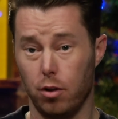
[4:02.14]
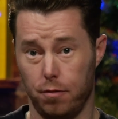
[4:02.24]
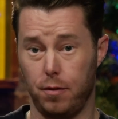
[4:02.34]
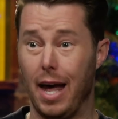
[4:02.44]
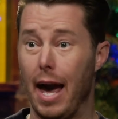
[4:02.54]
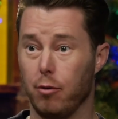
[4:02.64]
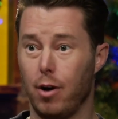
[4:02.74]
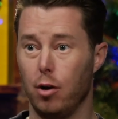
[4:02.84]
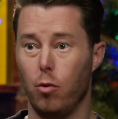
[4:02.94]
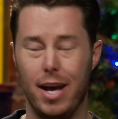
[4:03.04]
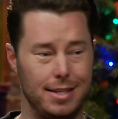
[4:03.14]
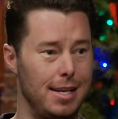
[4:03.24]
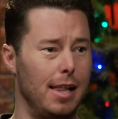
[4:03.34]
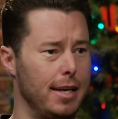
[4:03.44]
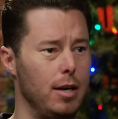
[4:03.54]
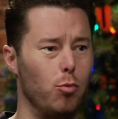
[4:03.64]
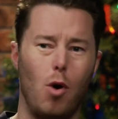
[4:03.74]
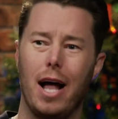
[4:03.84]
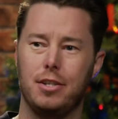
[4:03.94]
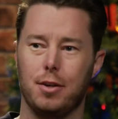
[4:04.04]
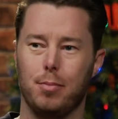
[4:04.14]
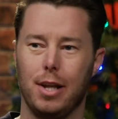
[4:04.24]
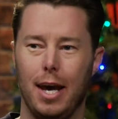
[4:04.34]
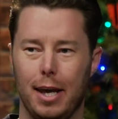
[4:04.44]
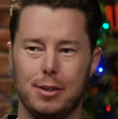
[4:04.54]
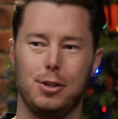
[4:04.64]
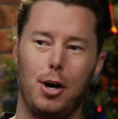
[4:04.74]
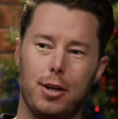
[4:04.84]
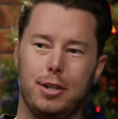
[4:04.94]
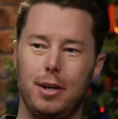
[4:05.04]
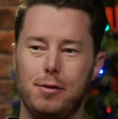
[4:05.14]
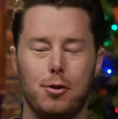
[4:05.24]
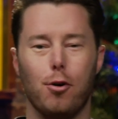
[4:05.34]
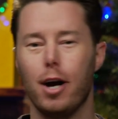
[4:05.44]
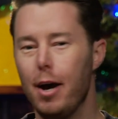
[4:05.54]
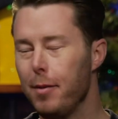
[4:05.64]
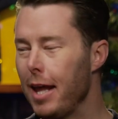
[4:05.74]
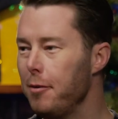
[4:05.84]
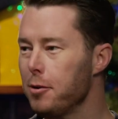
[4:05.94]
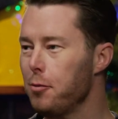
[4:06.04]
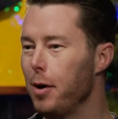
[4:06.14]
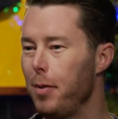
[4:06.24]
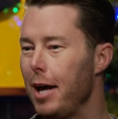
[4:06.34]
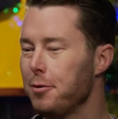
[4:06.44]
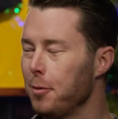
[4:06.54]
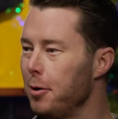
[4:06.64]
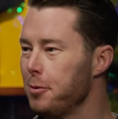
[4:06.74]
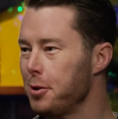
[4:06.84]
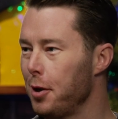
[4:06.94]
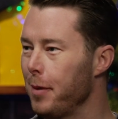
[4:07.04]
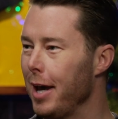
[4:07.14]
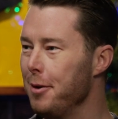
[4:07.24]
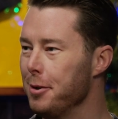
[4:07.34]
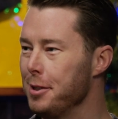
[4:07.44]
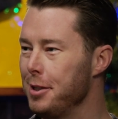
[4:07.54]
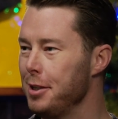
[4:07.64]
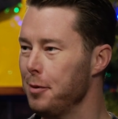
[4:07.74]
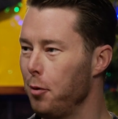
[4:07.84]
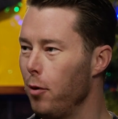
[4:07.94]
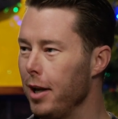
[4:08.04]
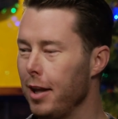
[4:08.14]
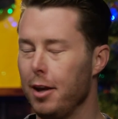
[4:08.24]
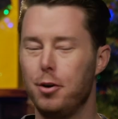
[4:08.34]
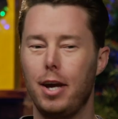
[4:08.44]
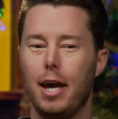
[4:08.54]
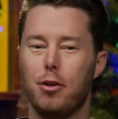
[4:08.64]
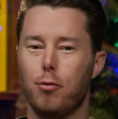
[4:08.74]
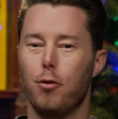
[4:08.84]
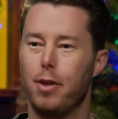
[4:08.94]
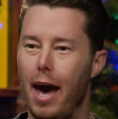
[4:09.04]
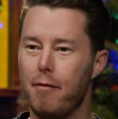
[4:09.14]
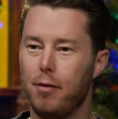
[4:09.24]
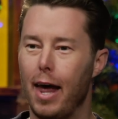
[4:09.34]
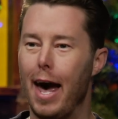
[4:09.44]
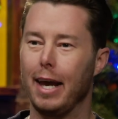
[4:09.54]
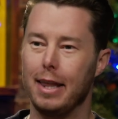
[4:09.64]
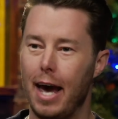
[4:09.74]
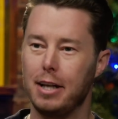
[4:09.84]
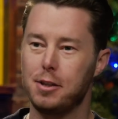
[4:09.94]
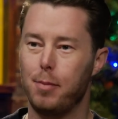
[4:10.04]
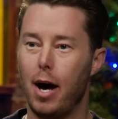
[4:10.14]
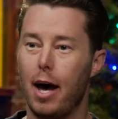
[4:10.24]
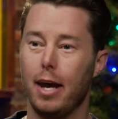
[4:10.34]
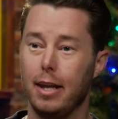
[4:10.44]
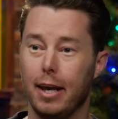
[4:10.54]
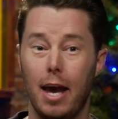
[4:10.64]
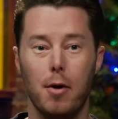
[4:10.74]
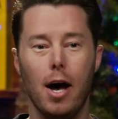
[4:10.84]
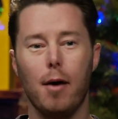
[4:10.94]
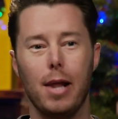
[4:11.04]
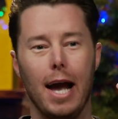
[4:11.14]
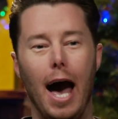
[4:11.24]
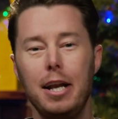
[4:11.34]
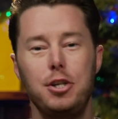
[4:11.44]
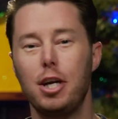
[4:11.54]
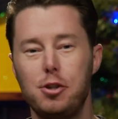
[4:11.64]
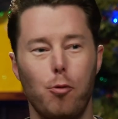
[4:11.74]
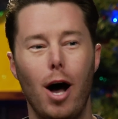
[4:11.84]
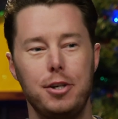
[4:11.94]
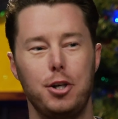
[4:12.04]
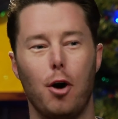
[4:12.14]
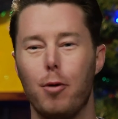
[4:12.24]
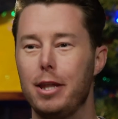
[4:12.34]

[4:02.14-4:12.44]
the flag right away. It's not like he watched the play and saw the Chiefs score. I mean, that was what Patrick Mahomes was talking about. He was disappointed that you can't throw that flag in that spot in the game. I'm like, I just watched y'all